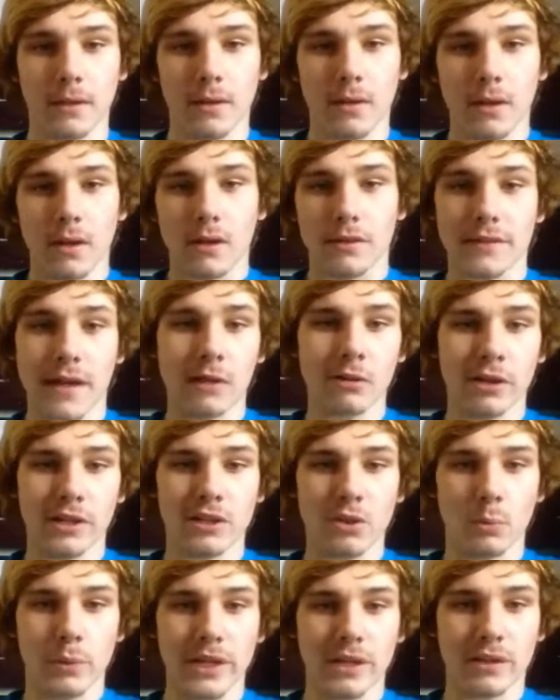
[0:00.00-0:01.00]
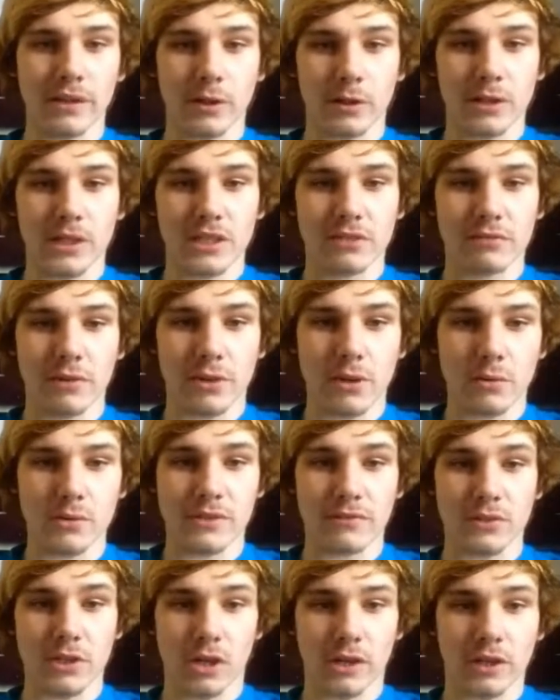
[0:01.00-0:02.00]
Now look at the weekly earnings for those of
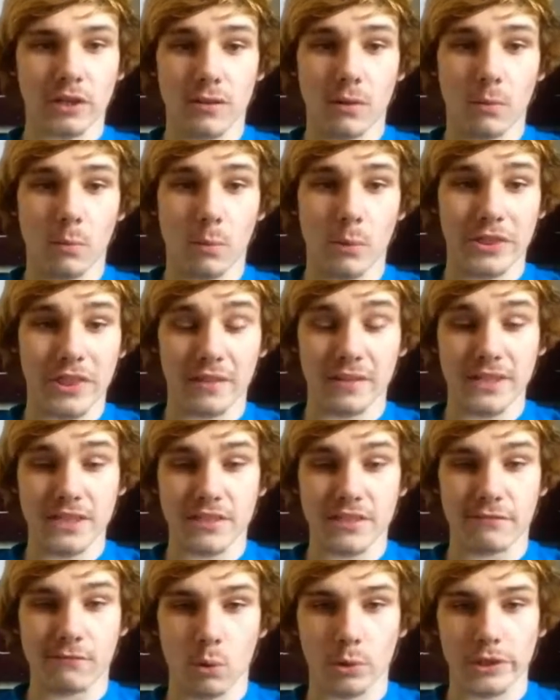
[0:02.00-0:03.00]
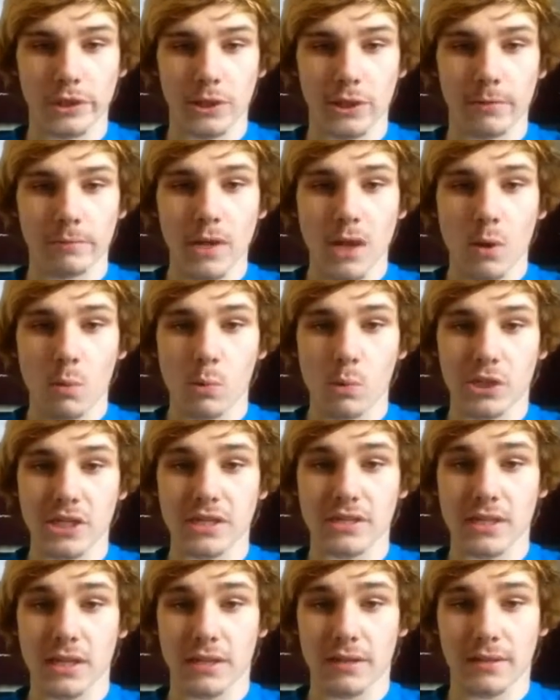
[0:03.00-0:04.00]
young adults with at least a 4-year, which
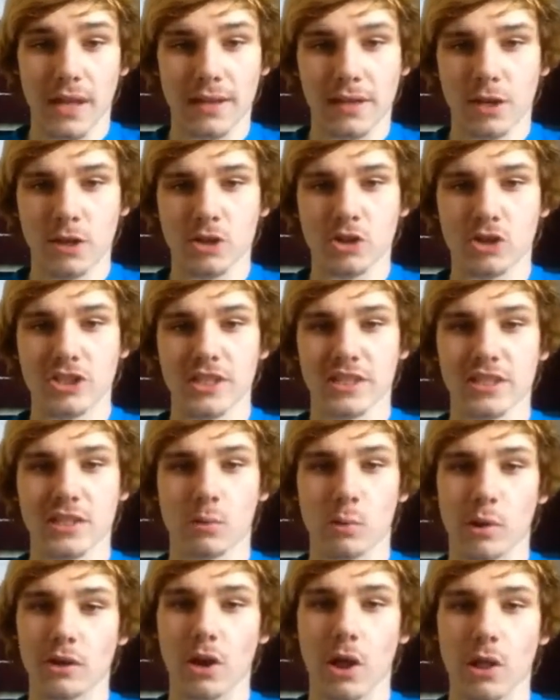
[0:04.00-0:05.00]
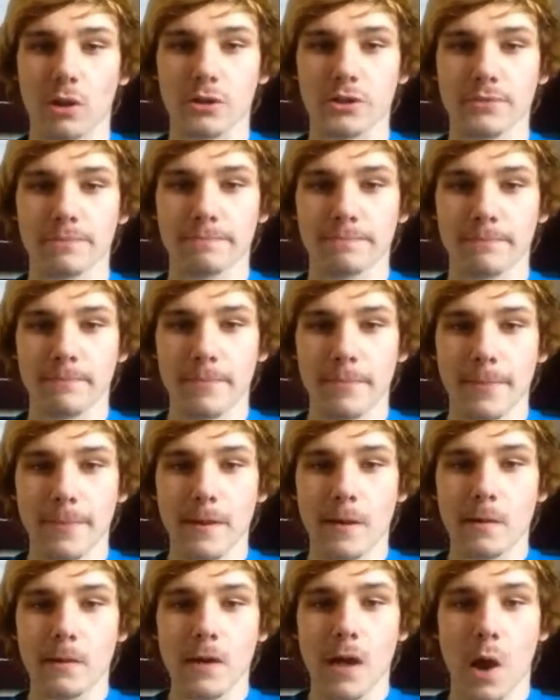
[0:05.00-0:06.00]
is $961.
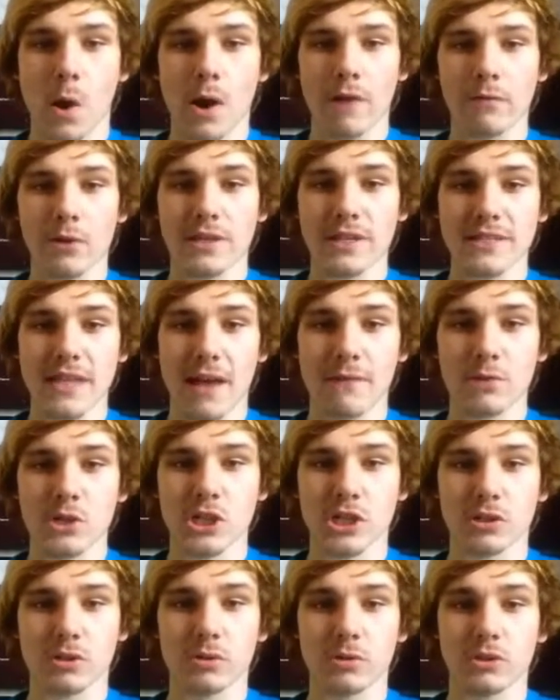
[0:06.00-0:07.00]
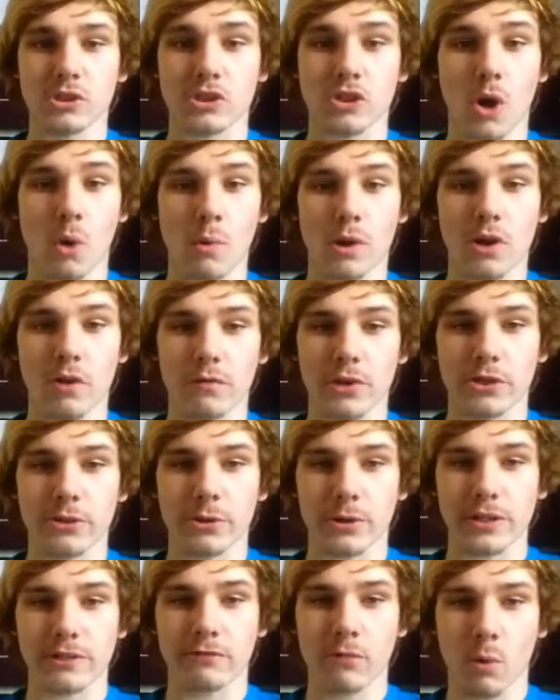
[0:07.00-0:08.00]
However, this average includes no one over
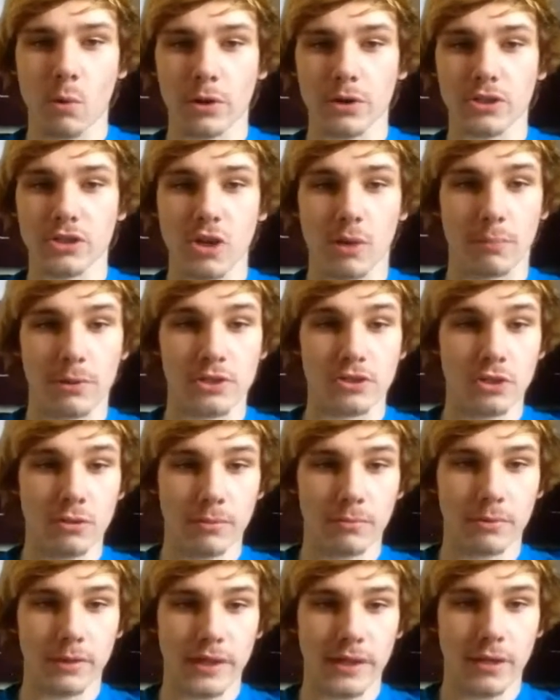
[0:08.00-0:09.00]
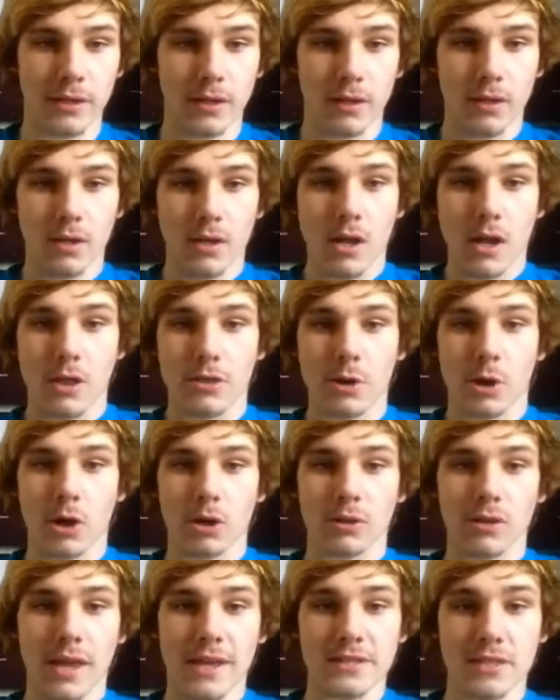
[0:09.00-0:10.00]
34, so presumably there are
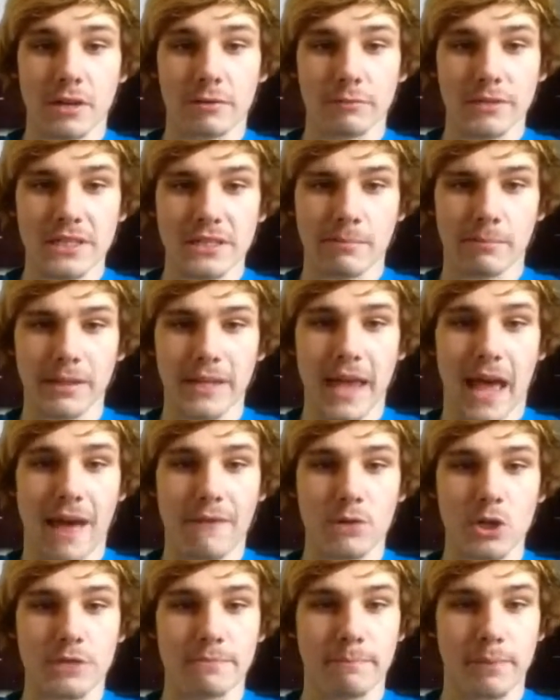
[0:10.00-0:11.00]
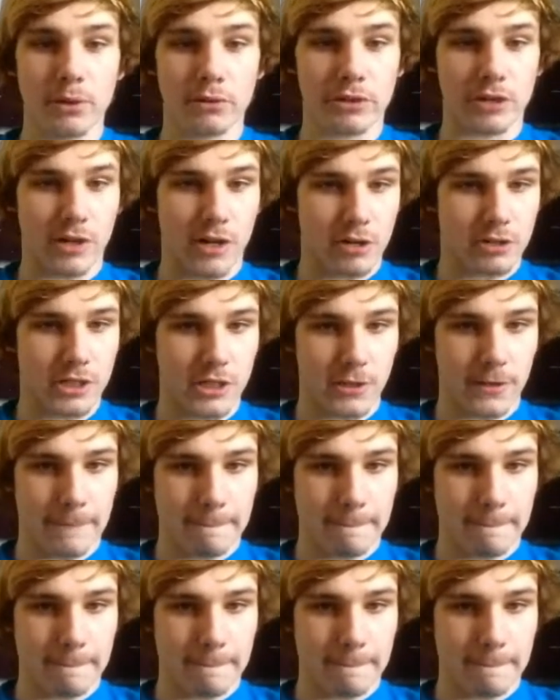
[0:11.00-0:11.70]
less unreasonably average billionaires here.